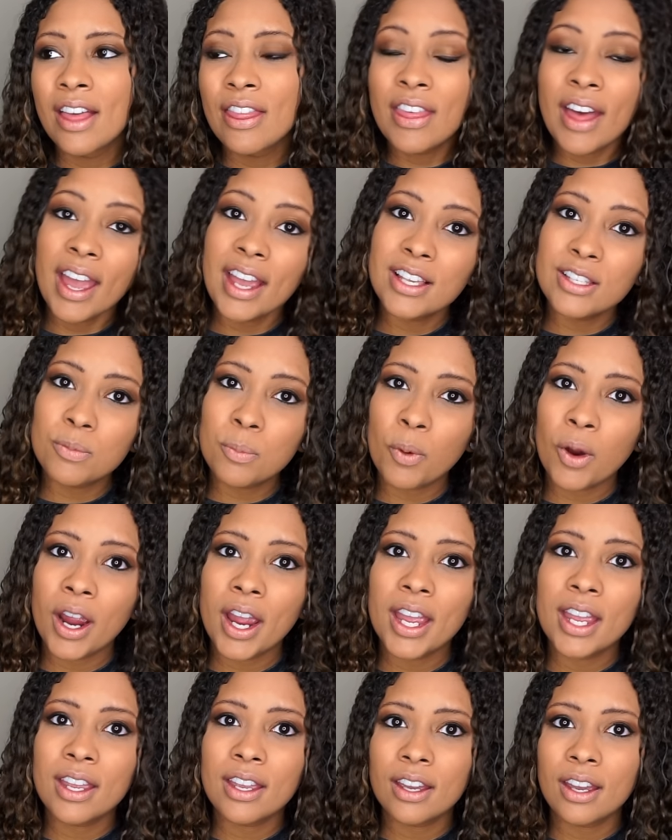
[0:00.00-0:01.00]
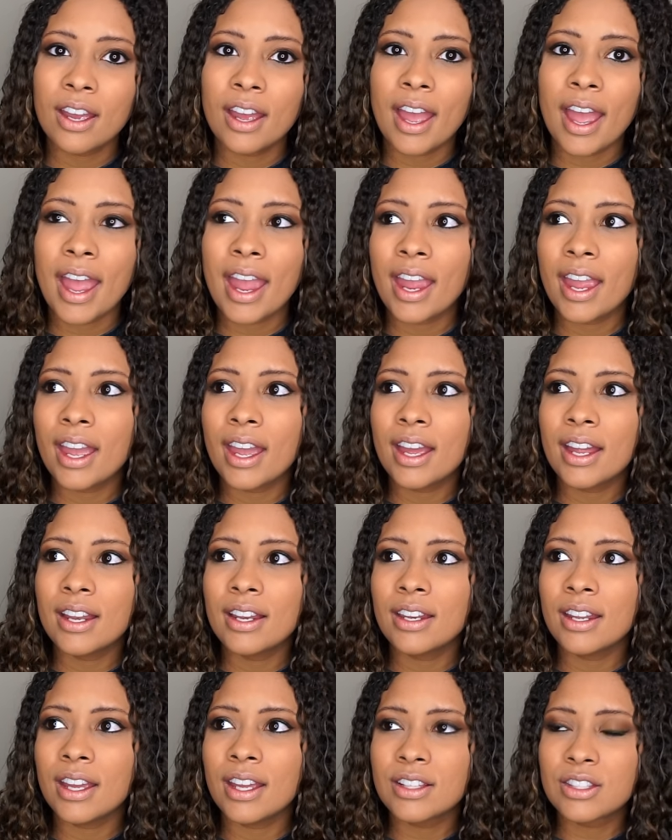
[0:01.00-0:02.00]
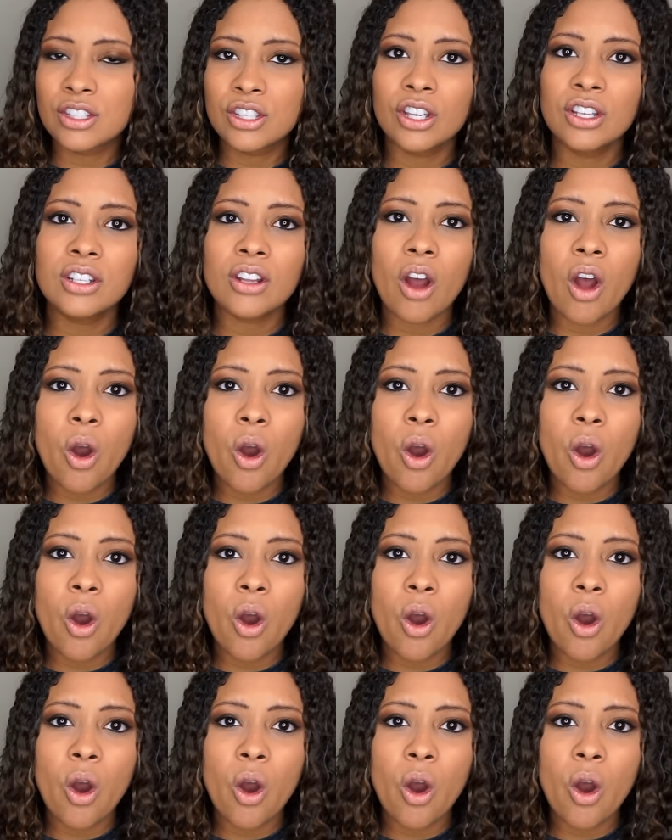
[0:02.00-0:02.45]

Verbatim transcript: Things break and it's good to